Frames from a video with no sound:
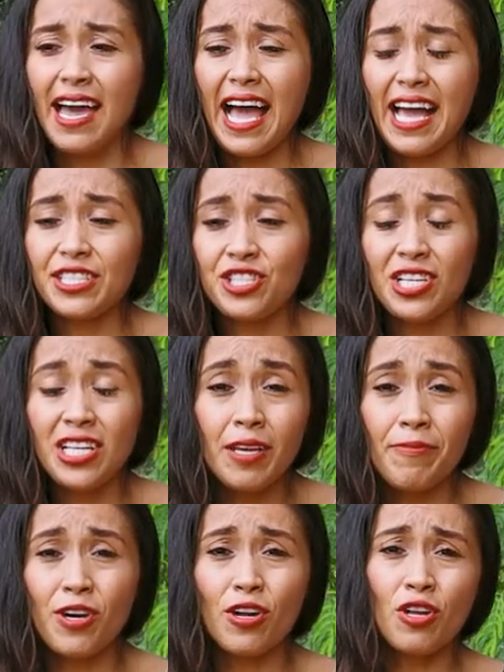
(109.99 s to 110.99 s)
And
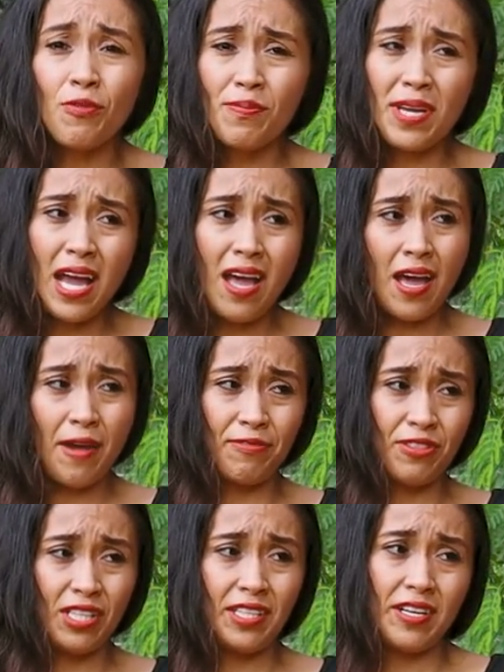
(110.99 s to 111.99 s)
left Colombia
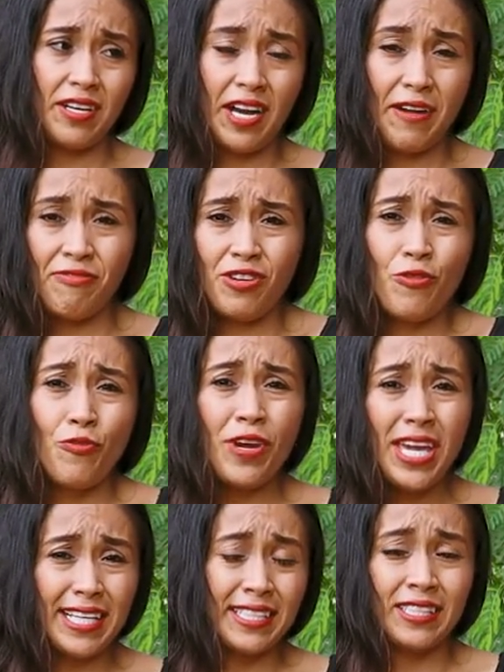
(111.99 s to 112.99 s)
after a few
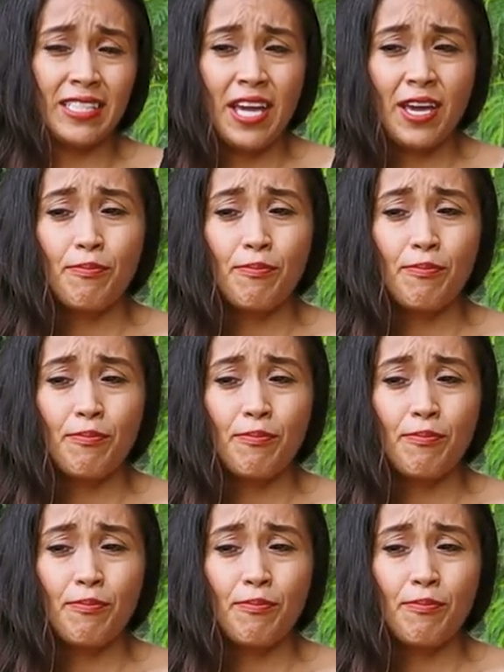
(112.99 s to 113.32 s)
weeks